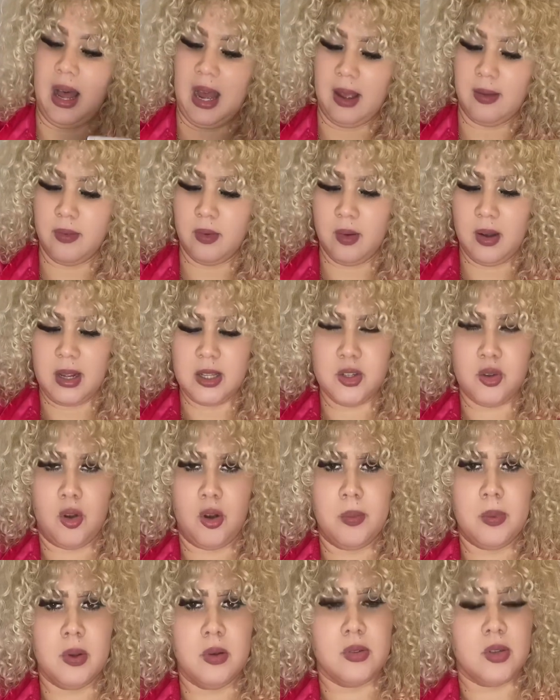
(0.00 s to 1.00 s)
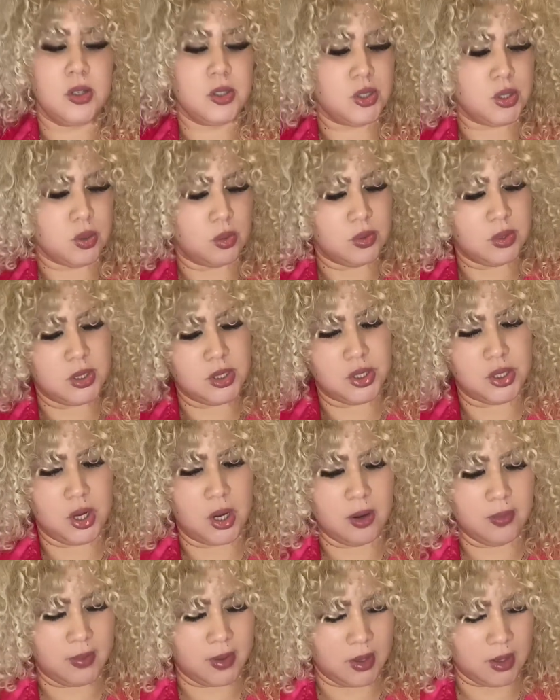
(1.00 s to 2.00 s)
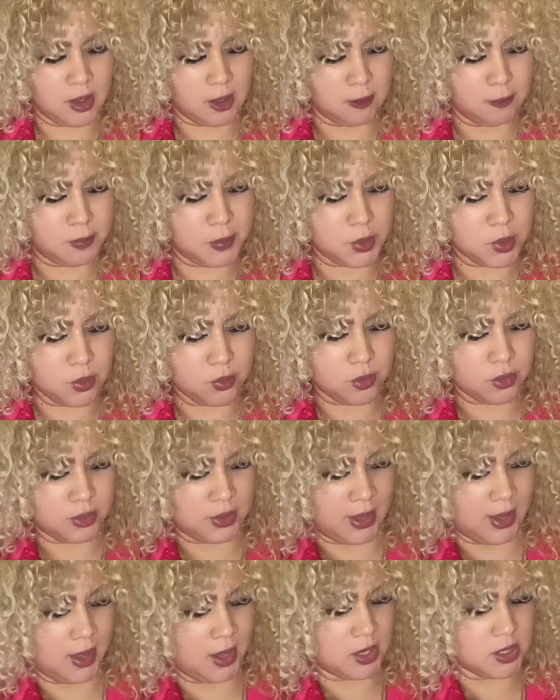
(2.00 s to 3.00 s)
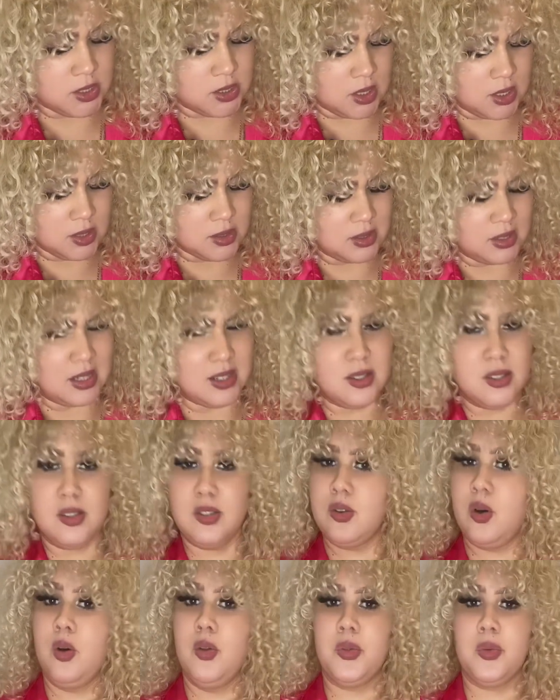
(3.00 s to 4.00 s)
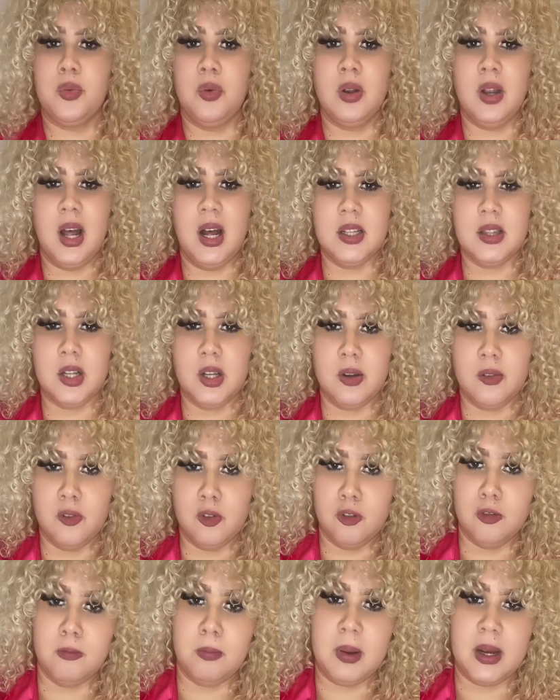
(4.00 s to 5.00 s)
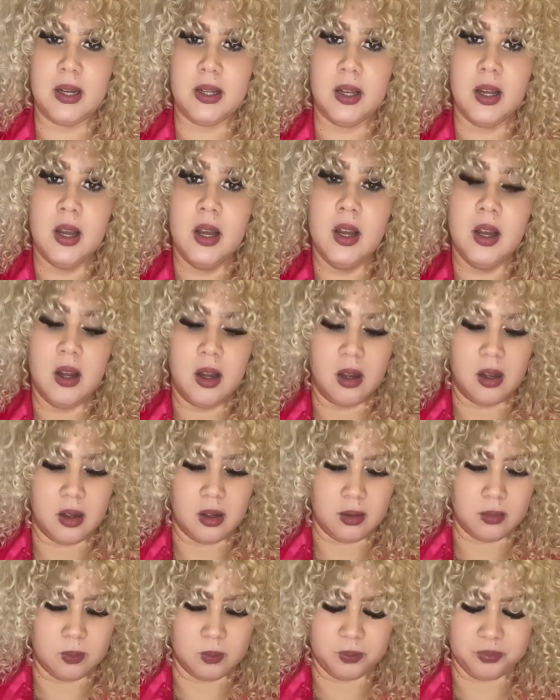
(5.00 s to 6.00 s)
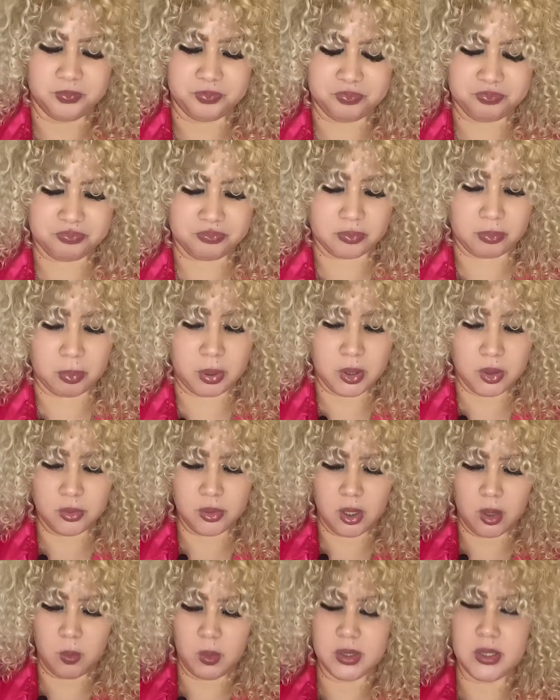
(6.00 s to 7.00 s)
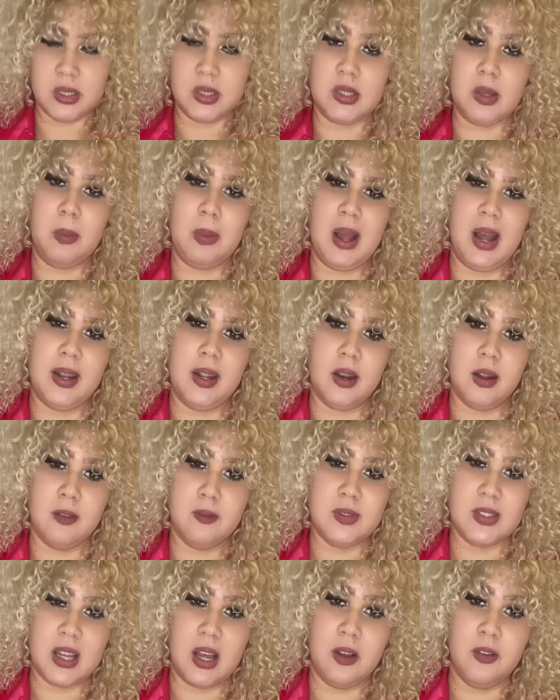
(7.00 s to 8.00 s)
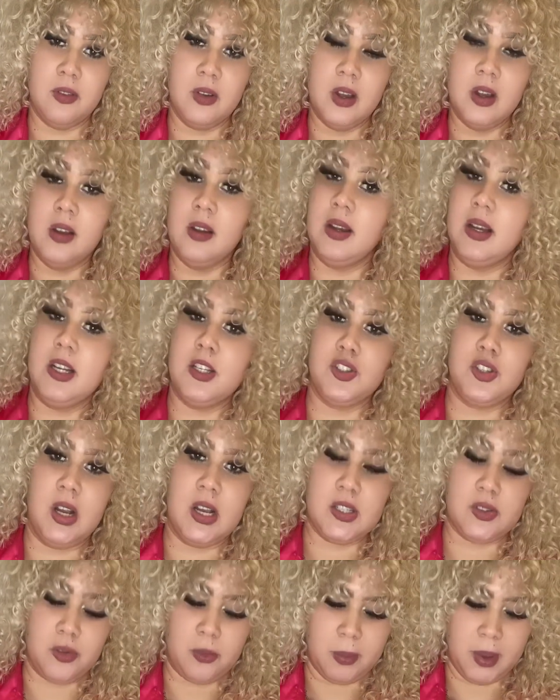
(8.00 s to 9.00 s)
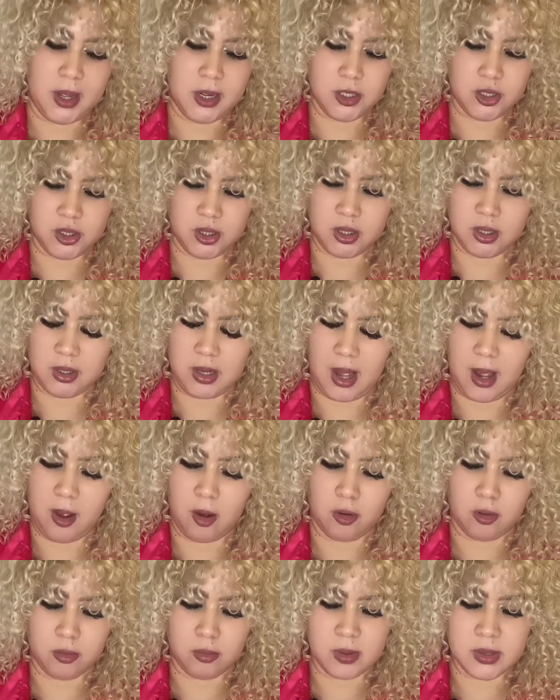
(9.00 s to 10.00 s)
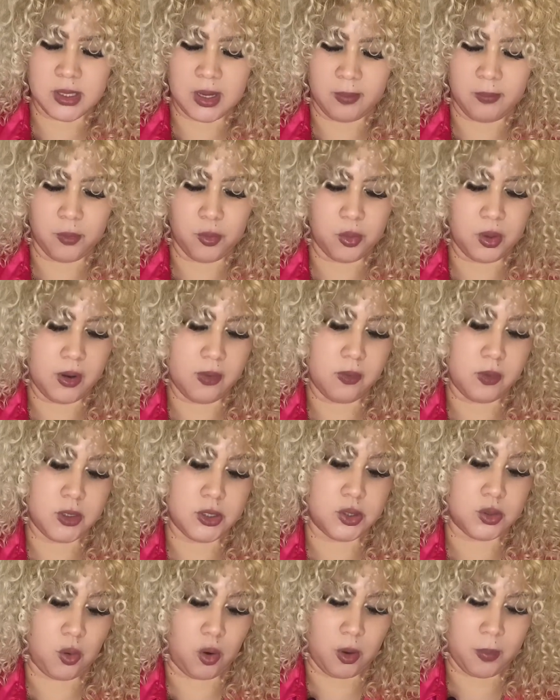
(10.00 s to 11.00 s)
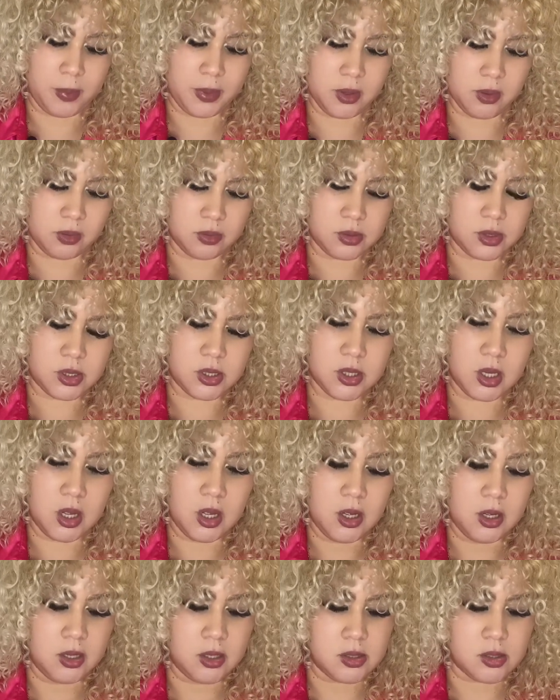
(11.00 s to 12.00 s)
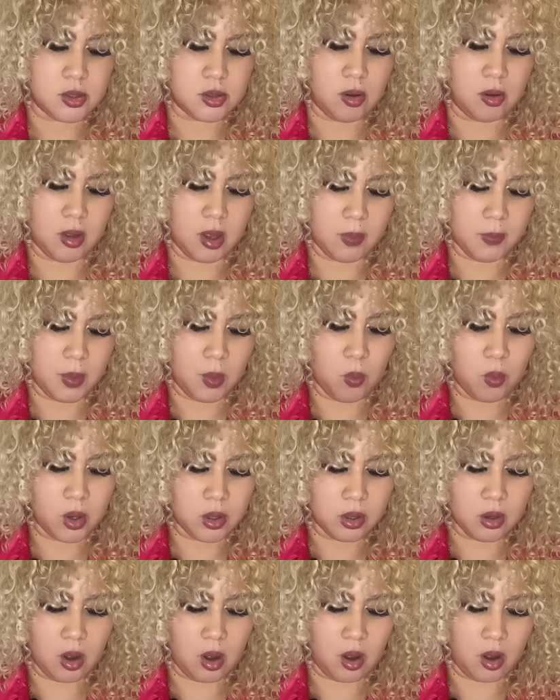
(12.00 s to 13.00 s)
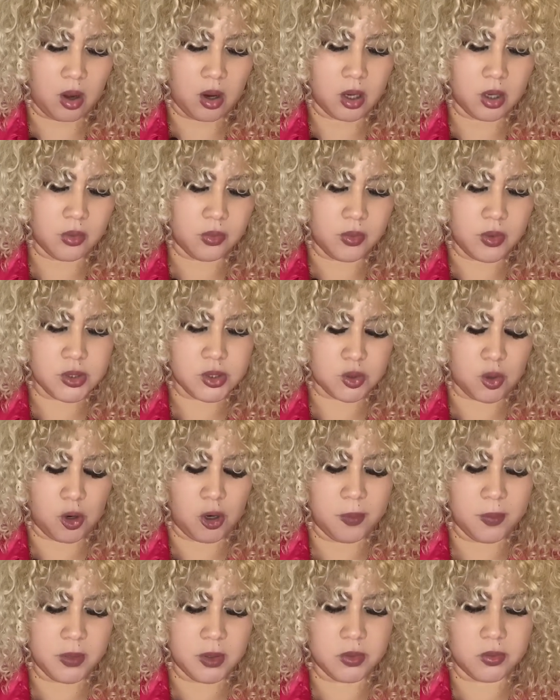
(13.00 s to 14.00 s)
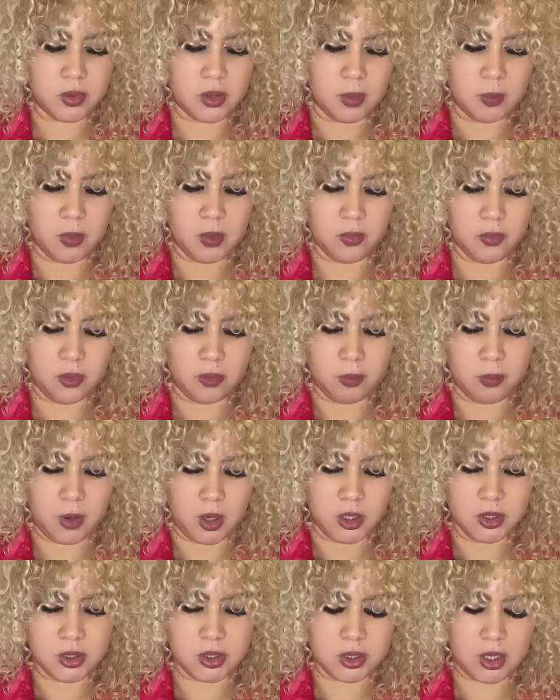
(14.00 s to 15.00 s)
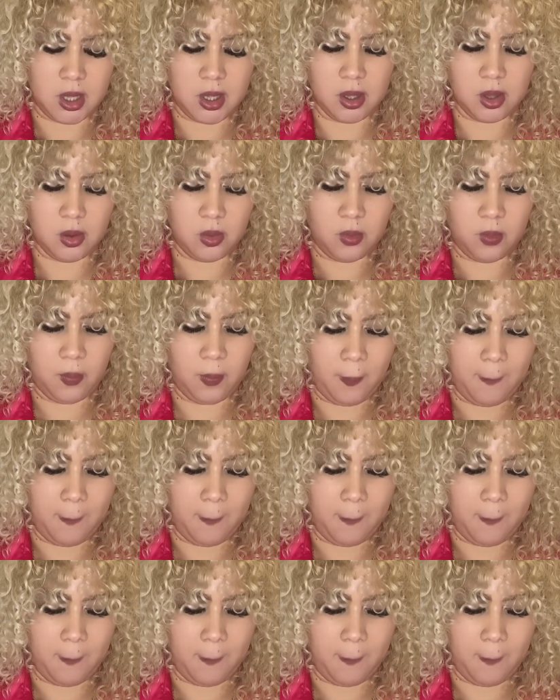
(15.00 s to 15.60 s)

I feel like Scorpios are so deserving of beautiful things because they just go through a lot. They're ruled by um, Pluto, which is the planet of death and transformation. I always am rooting for Scorpios. So give me one card for Scorpios for the month of March. Thank you.